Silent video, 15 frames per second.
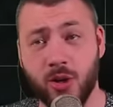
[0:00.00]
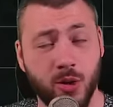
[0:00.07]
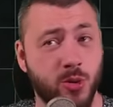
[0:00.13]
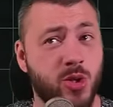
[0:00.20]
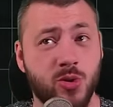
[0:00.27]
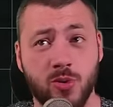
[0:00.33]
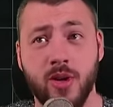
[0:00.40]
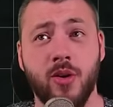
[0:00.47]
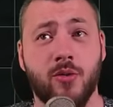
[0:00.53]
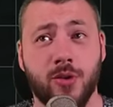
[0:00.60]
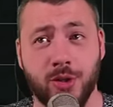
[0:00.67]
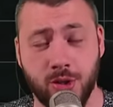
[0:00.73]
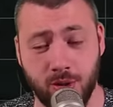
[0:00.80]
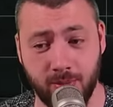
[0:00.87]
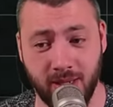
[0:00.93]
goes straight over
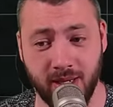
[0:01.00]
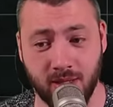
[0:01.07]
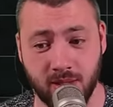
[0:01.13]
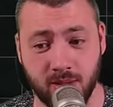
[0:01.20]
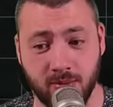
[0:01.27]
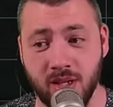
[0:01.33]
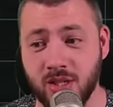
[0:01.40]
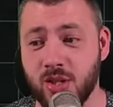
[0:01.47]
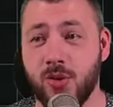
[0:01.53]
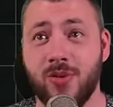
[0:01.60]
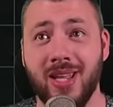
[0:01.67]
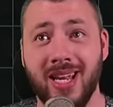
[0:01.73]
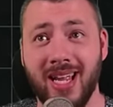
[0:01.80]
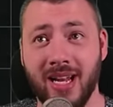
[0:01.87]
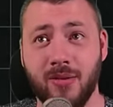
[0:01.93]
to your minions. So
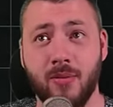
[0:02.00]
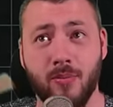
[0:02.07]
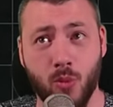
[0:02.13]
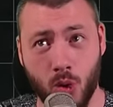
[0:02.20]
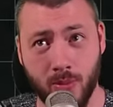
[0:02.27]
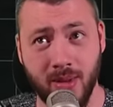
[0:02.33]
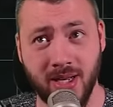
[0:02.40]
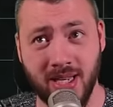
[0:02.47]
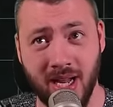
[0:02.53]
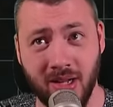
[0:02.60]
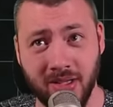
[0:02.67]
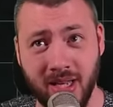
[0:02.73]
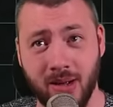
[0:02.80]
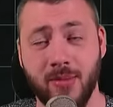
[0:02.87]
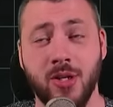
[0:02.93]
they get more Mendeln
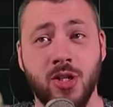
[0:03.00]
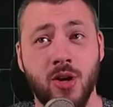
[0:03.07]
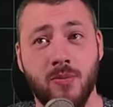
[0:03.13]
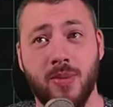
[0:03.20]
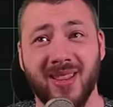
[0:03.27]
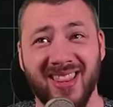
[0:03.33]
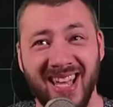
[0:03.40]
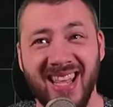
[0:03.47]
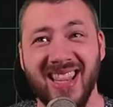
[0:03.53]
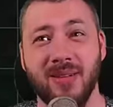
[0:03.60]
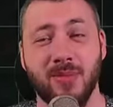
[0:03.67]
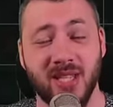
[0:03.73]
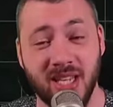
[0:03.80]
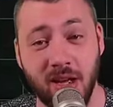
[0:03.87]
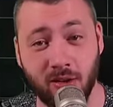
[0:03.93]
damage, but they
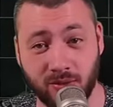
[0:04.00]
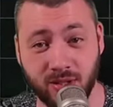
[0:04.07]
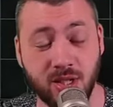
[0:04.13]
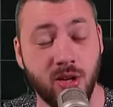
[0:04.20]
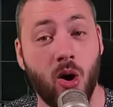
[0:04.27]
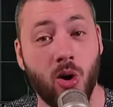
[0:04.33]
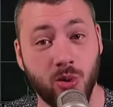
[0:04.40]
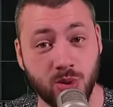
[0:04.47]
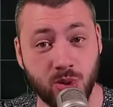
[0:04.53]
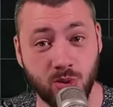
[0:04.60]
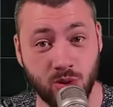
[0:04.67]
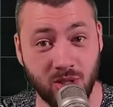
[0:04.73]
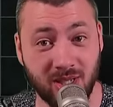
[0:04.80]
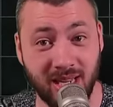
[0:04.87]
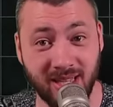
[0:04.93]
themselves also
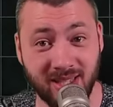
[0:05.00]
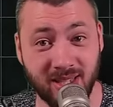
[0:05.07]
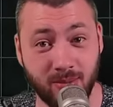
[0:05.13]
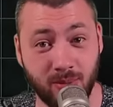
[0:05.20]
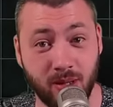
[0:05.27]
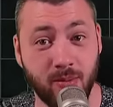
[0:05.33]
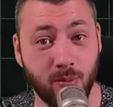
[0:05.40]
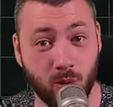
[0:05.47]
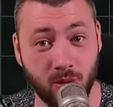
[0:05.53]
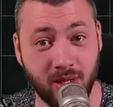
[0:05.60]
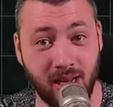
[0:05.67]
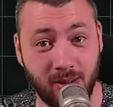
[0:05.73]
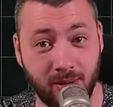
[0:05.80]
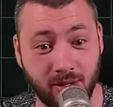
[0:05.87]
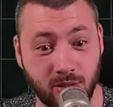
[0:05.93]
just get simply more
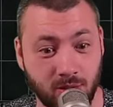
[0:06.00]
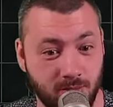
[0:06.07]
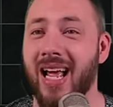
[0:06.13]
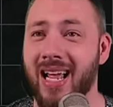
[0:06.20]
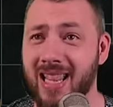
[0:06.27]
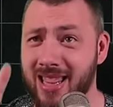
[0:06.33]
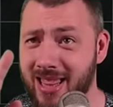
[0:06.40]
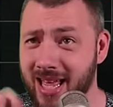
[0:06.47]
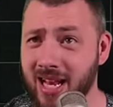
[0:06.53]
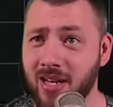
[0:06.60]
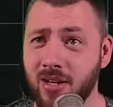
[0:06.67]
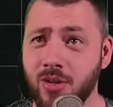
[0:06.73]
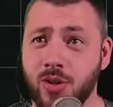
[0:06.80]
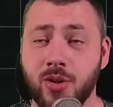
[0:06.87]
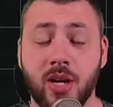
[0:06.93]
damage. And then
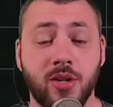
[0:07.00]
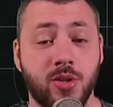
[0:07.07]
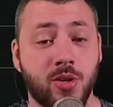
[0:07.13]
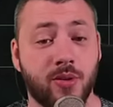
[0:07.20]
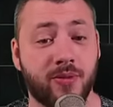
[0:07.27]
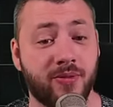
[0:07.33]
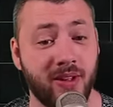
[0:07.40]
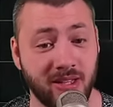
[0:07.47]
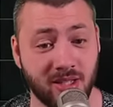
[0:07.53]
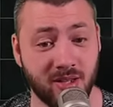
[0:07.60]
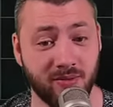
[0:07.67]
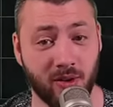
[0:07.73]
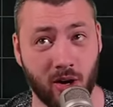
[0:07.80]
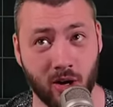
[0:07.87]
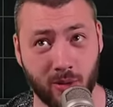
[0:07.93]
you get your
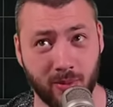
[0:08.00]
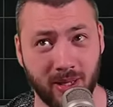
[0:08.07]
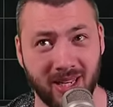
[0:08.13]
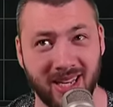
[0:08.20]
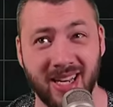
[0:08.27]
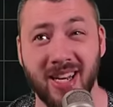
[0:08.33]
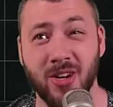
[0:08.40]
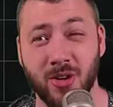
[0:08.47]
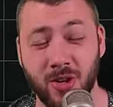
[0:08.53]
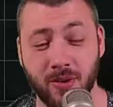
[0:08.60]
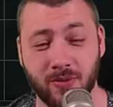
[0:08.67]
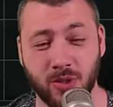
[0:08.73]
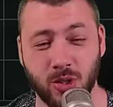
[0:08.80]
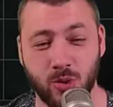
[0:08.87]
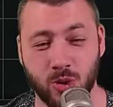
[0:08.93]
offensive augment. And here you
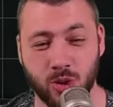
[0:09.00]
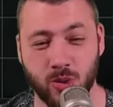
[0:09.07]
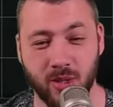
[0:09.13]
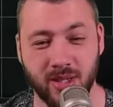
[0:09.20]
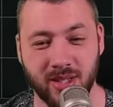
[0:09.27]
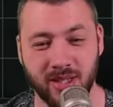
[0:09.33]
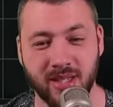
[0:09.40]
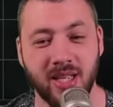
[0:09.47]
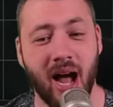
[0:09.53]
have two choices.